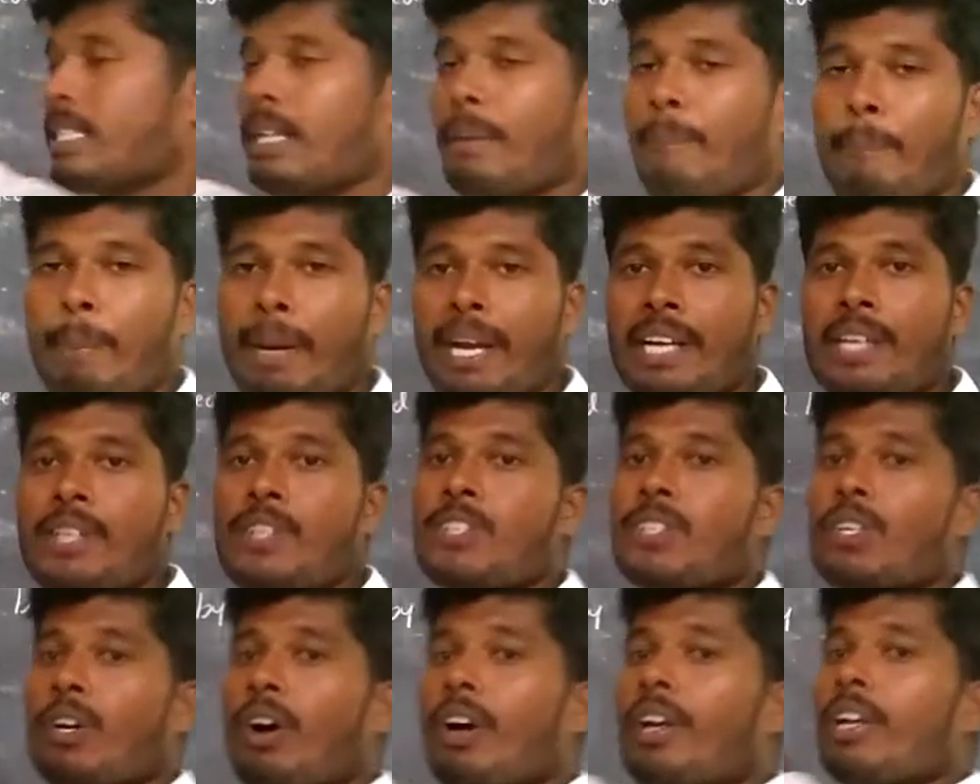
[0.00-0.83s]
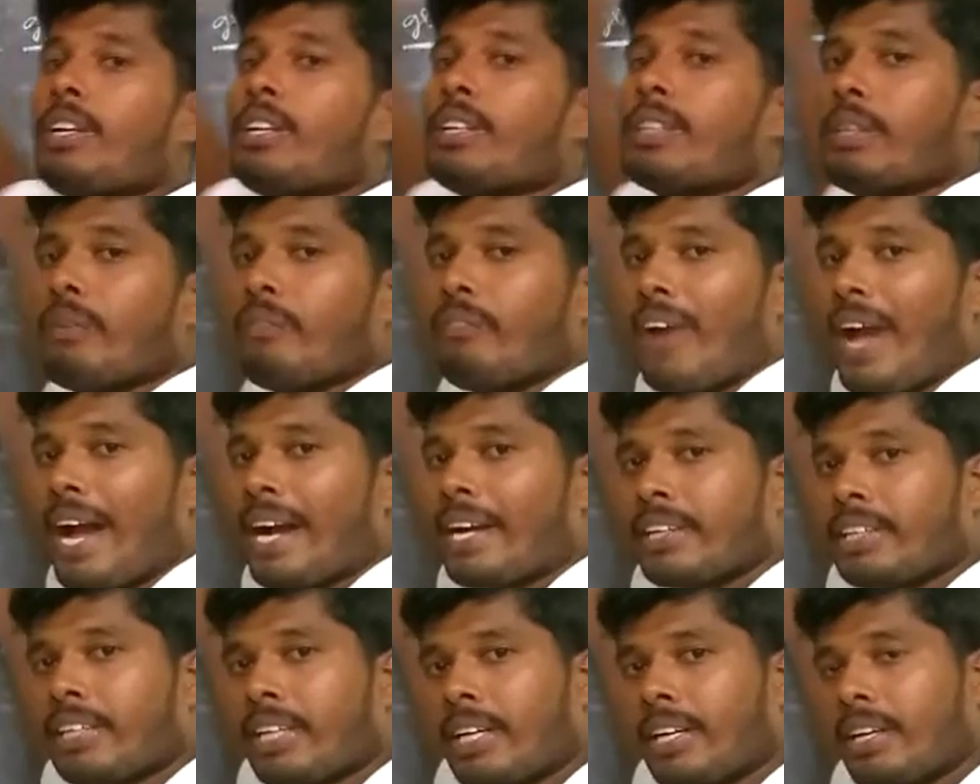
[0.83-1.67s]
depends on the
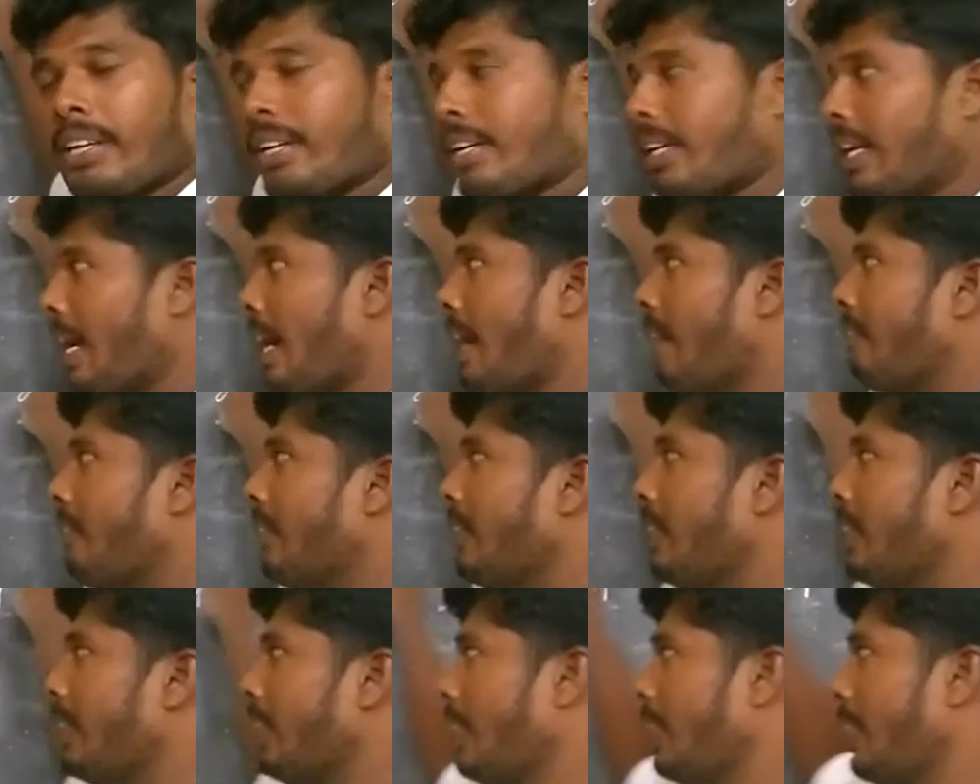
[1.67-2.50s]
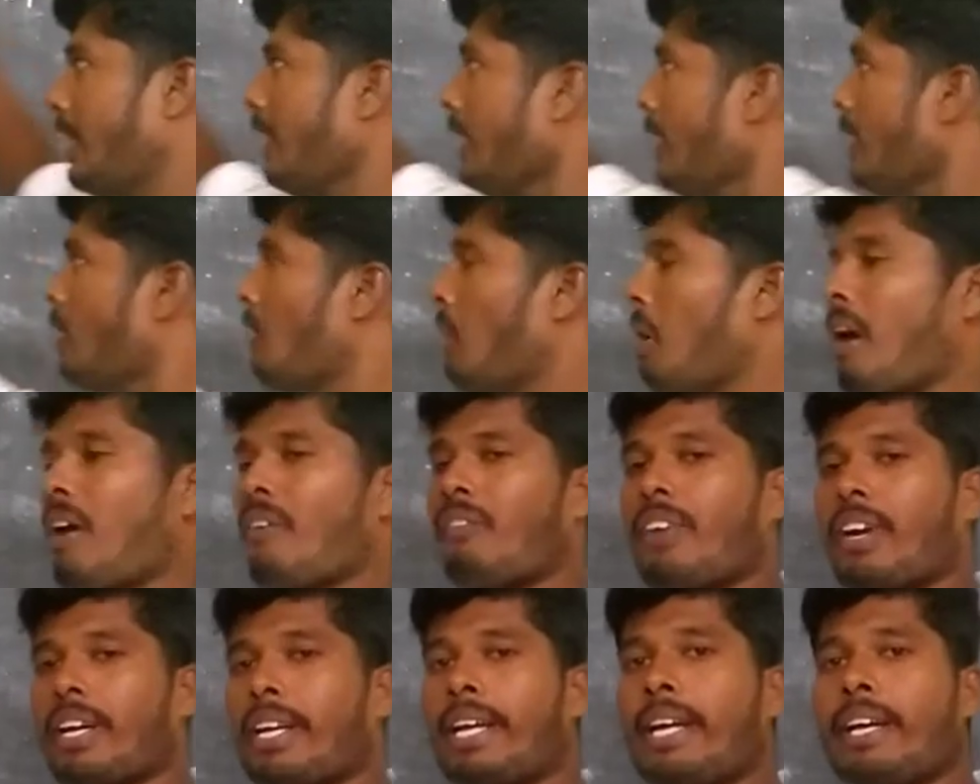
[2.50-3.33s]
factor gravity
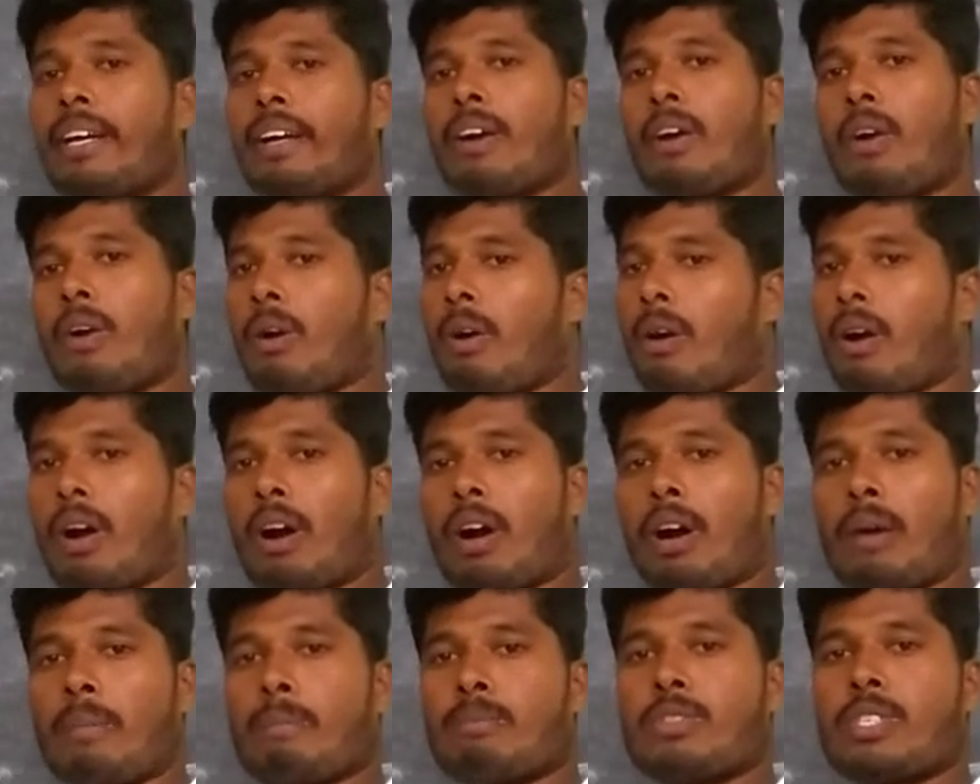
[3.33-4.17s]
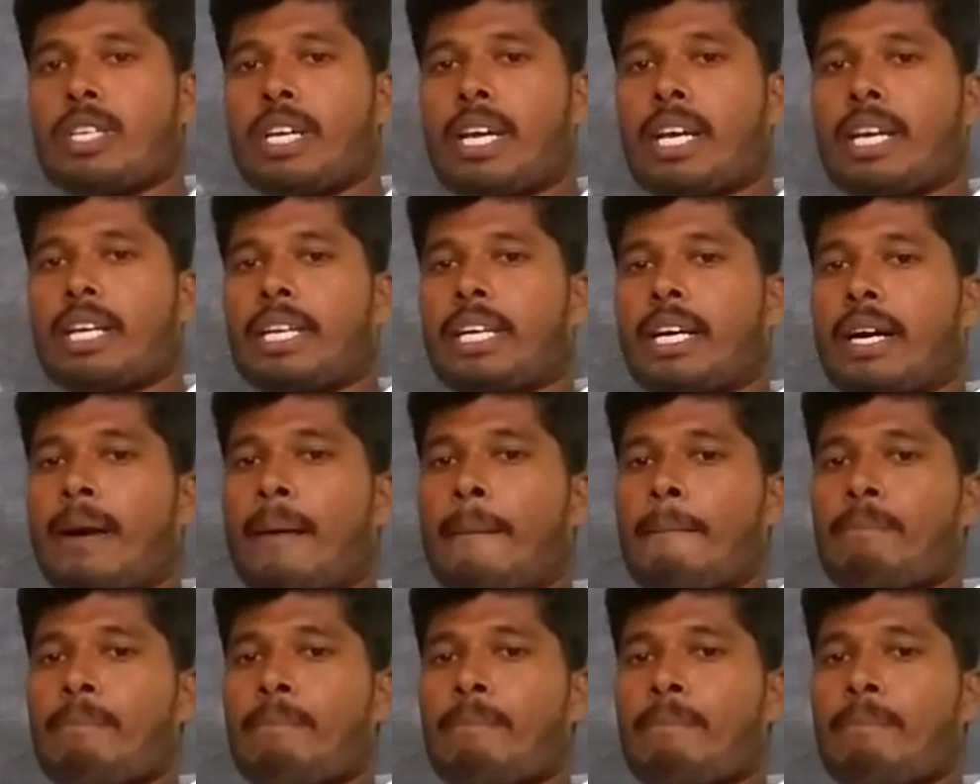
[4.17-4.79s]
of an object.